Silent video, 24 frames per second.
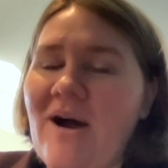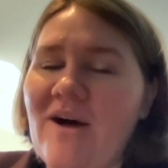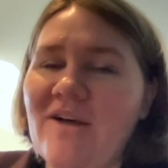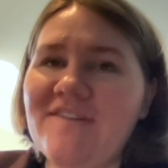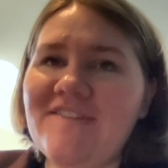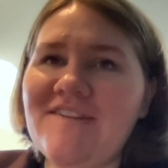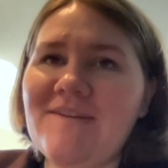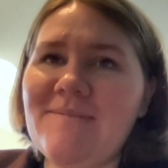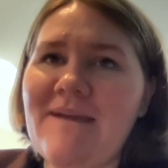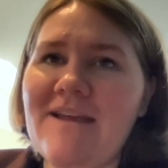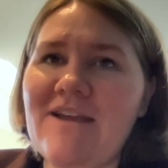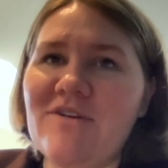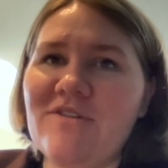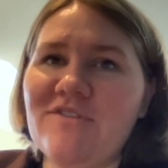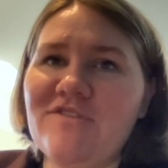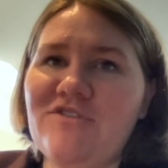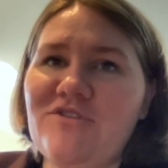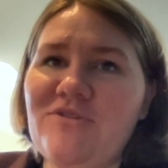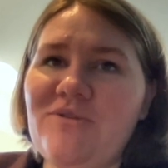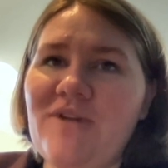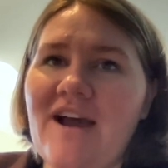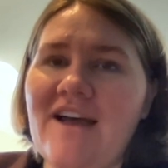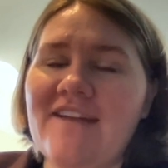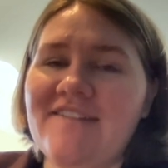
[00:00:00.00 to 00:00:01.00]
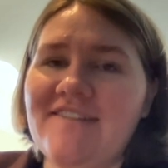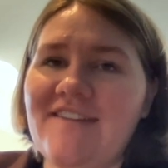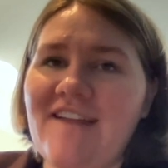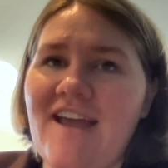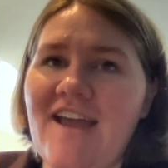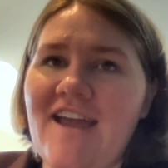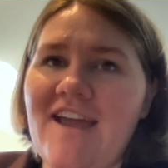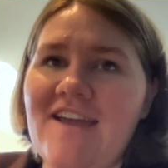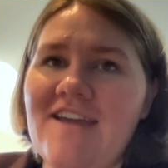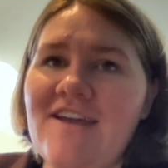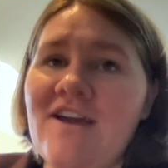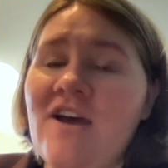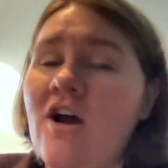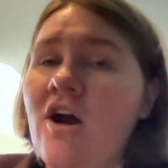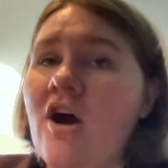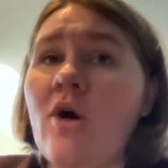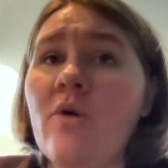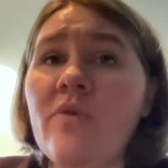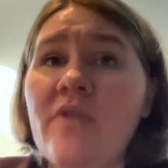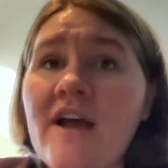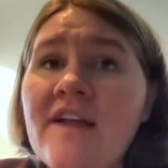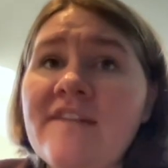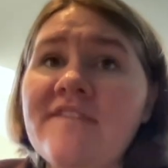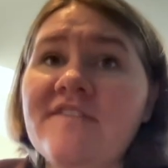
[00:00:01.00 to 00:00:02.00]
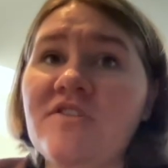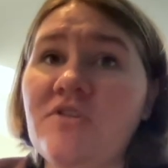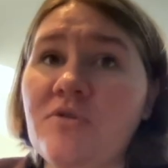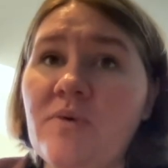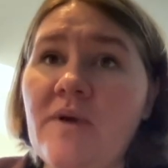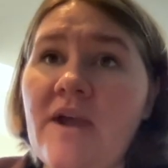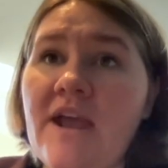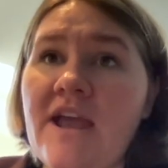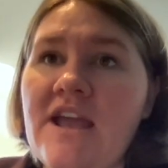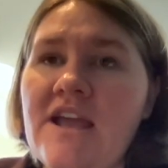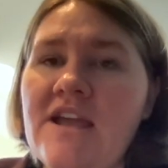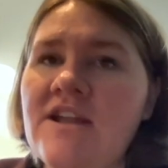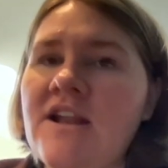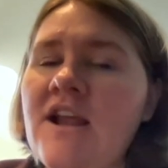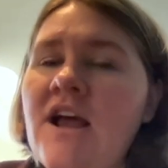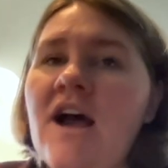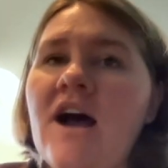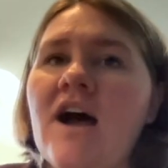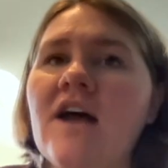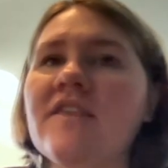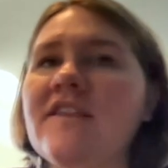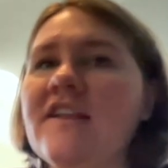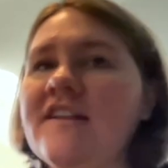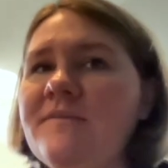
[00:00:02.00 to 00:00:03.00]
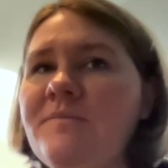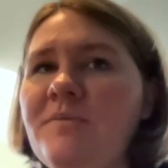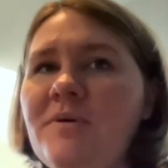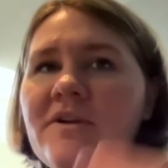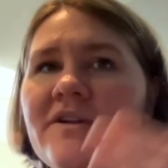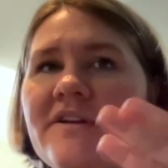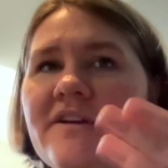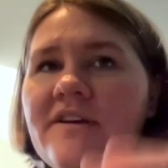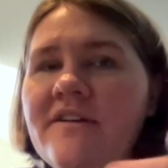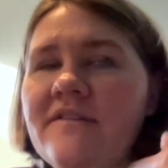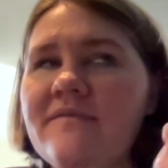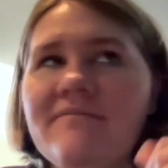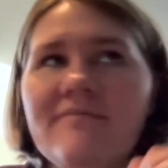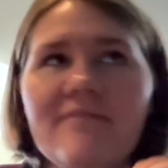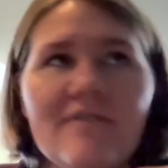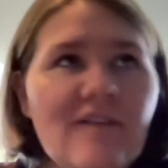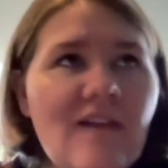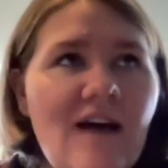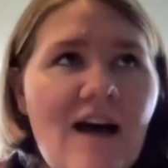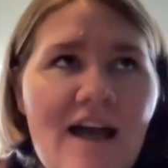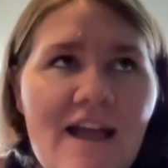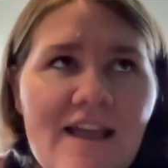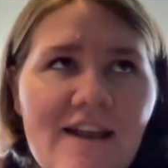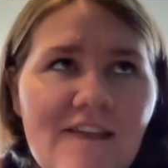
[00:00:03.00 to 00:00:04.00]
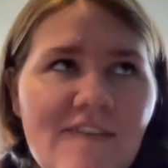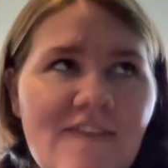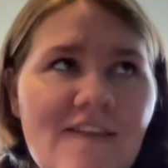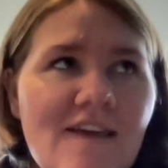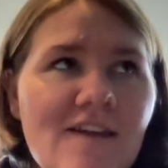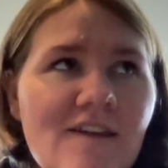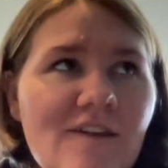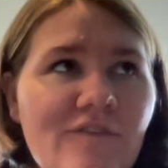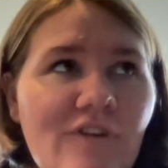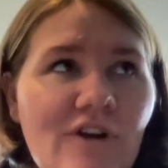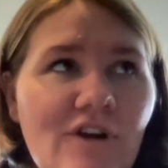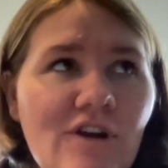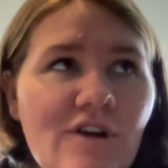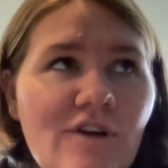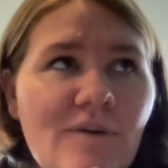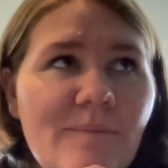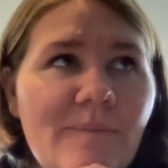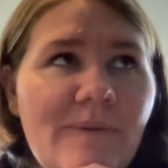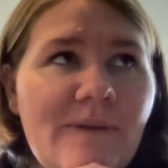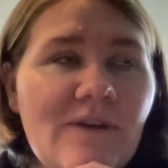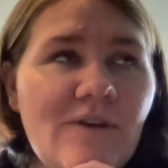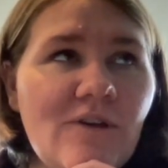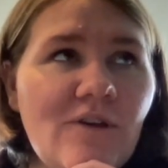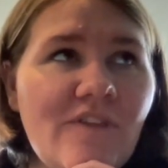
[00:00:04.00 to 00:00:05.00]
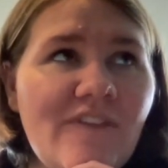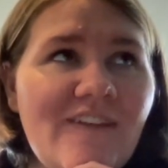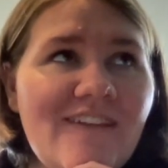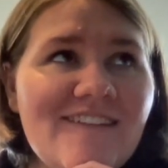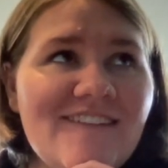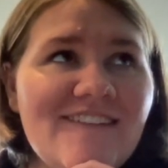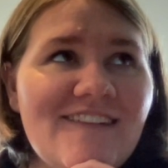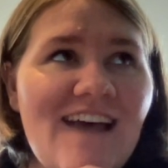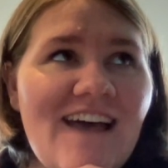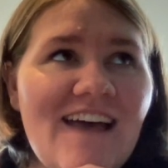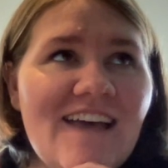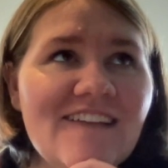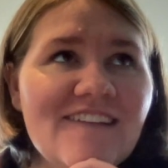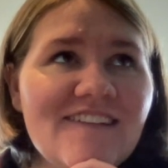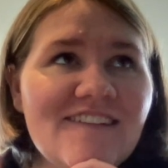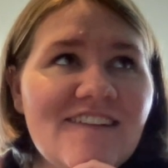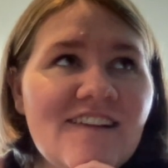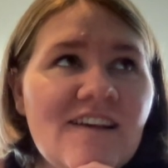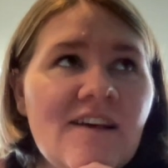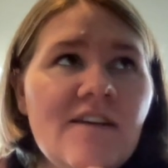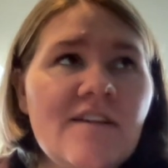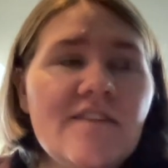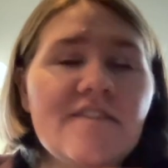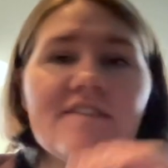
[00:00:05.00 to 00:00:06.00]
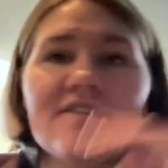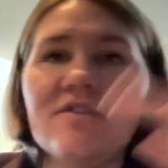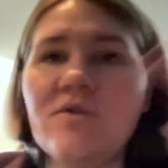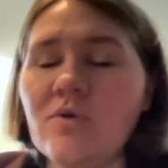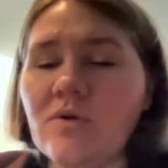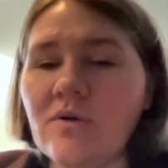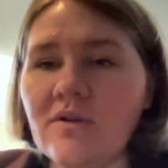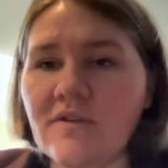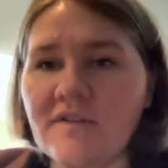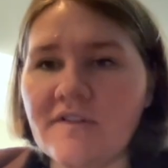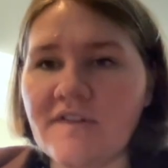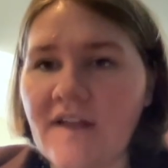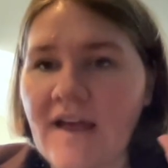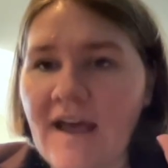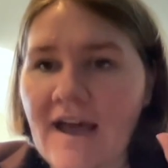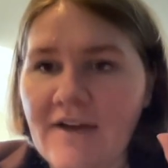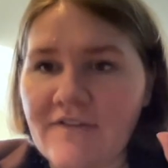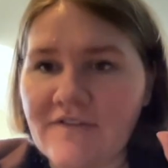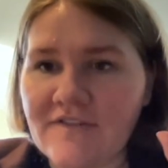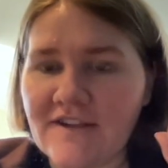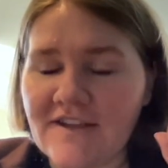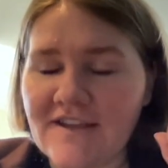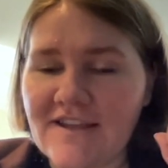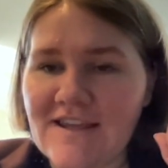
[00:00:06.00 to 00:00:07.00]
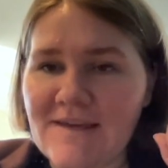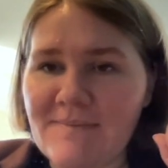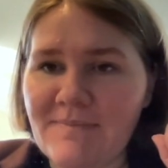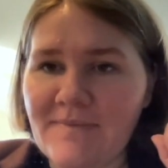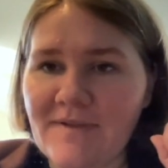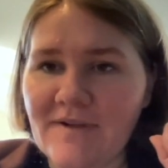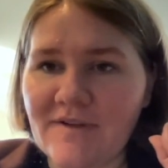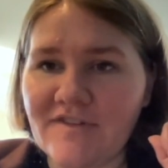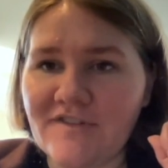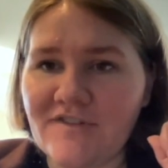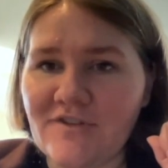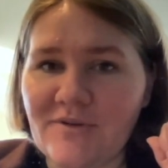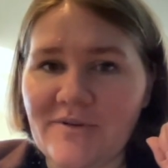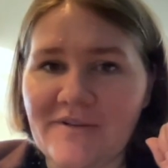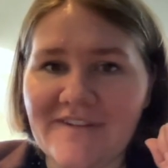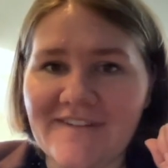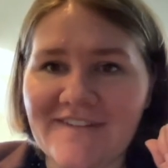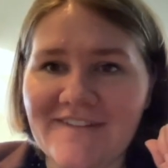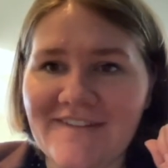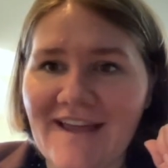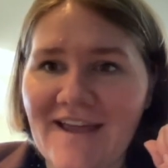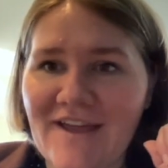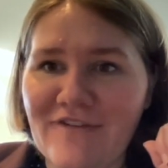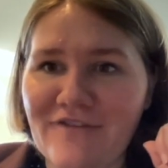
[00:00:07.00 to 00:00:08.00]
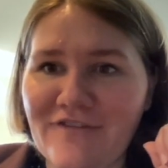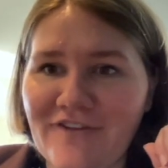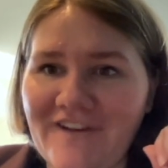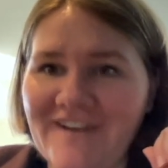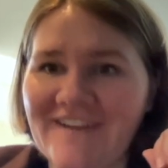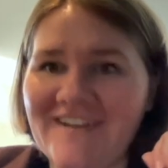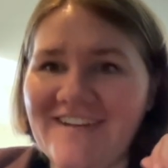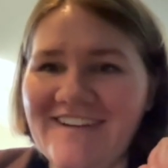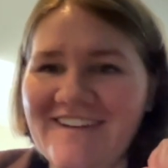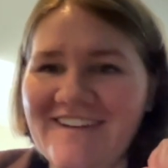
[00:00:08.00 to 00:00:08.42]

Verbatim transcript: policymakers do not say, oh, that's great. Let's put a line at the end of our bill that says schools have to keep their students safe.